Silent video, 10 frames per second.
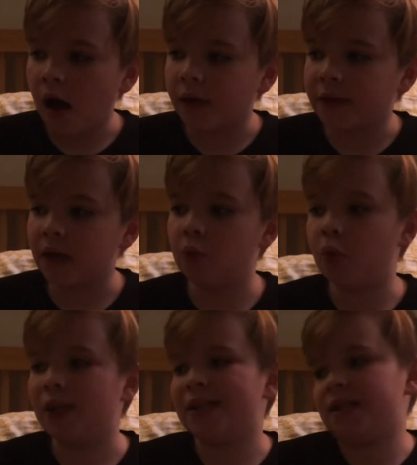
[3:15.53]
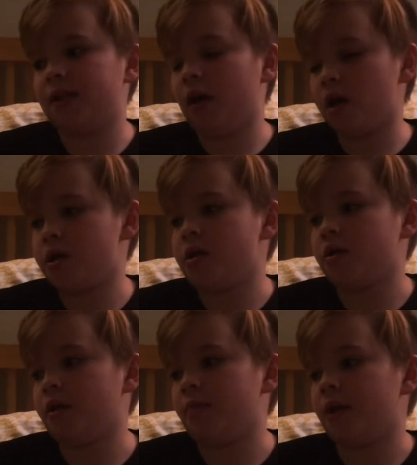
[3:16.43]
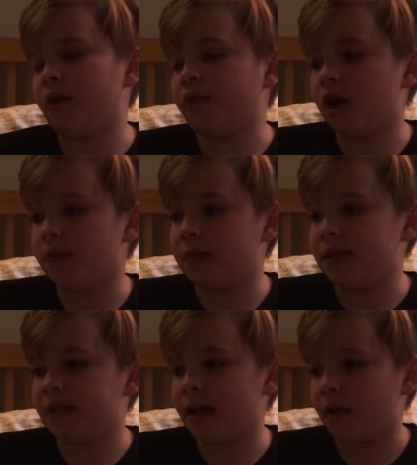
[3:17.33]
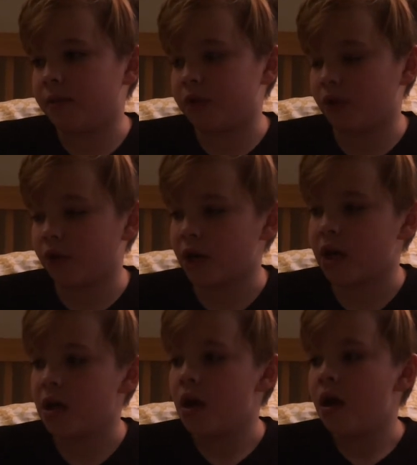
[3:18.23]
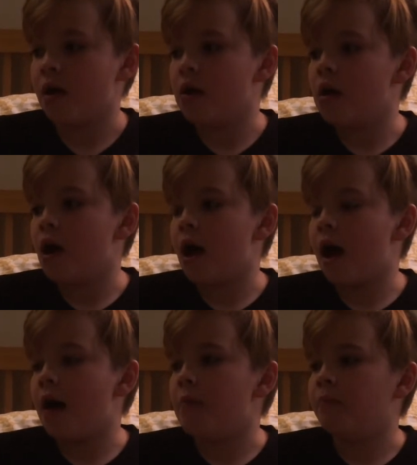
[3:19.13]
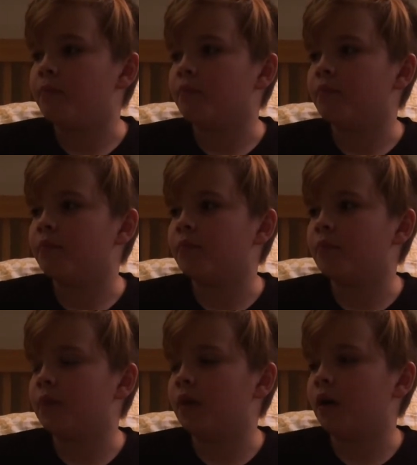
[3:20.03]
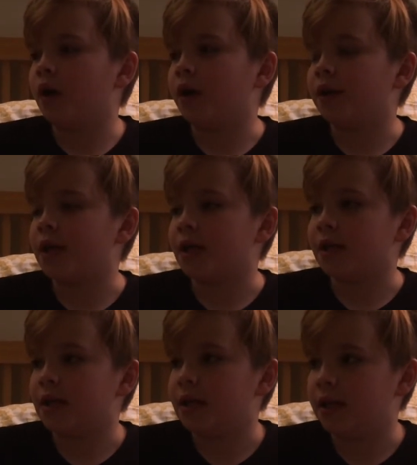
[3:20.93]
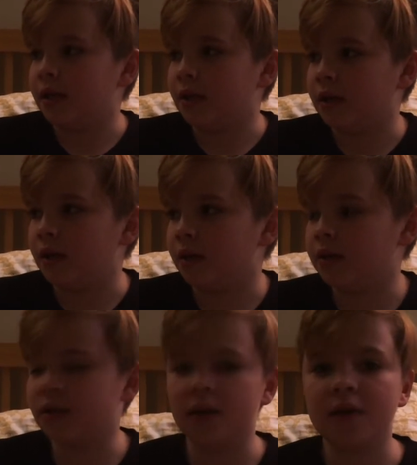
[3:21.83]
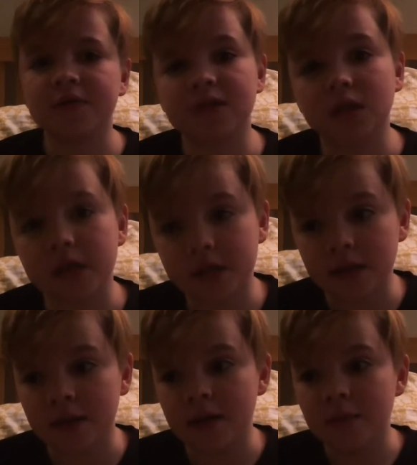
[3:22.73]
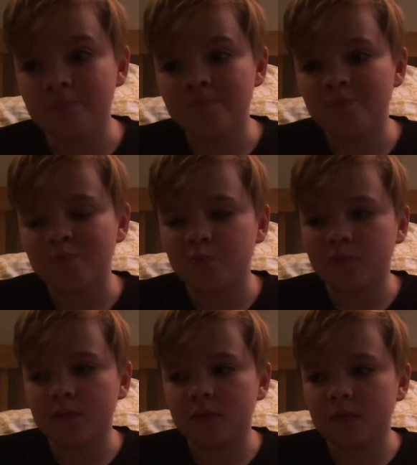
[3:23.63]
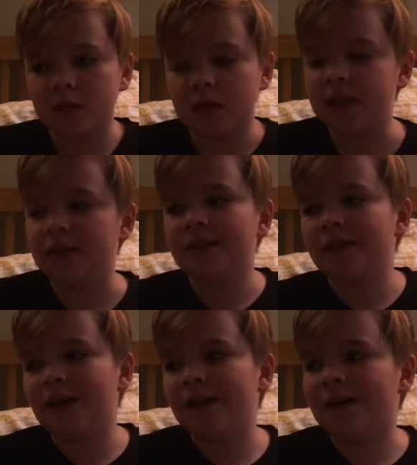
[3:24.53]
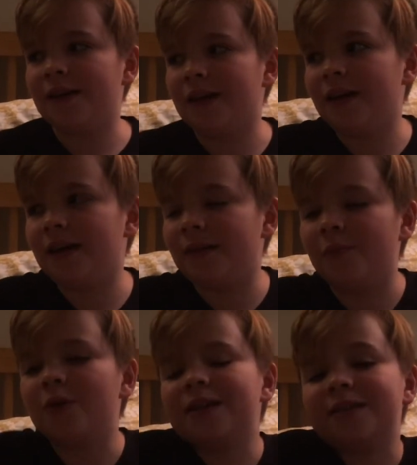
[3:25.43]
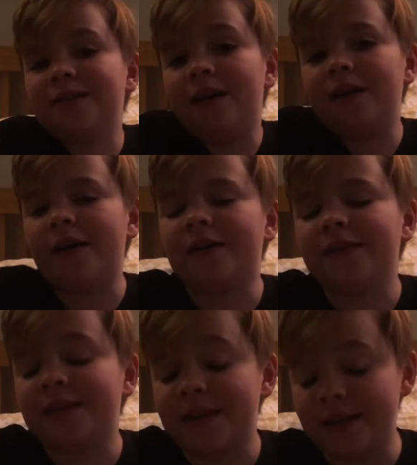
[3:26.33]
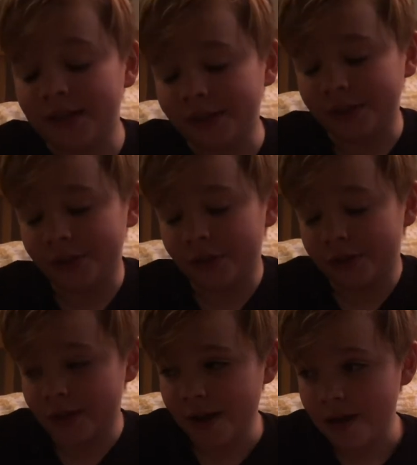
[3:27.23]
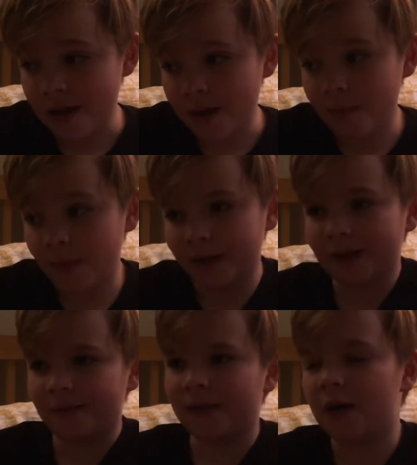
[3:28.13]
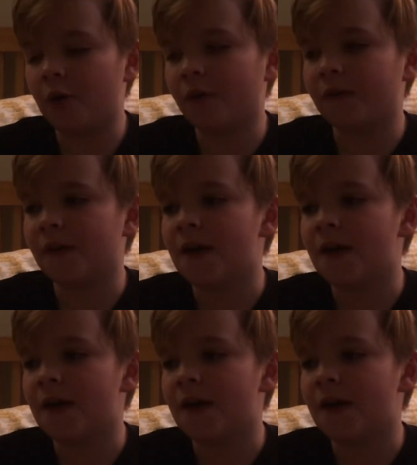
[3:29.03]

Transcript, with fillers: I think what he has done, the amount of times he said I'm sorry, um, I think he deserves like, he like, and what he's done, I think he should be kind of let off,